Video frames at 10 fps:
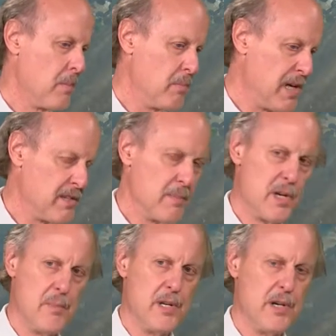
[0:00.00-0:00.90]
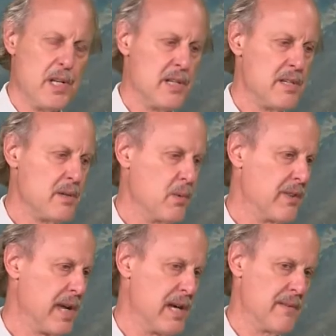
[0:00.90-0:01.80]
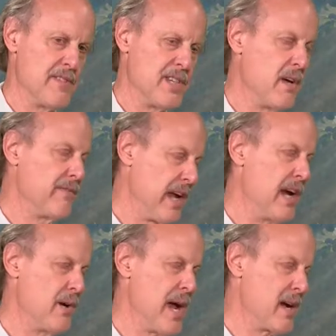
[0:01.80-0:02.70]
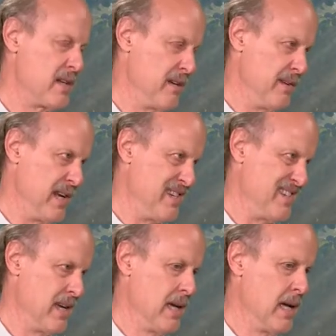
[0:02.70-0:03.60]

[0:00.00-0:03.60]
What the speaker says: Muslim communities with kind of self-care activities.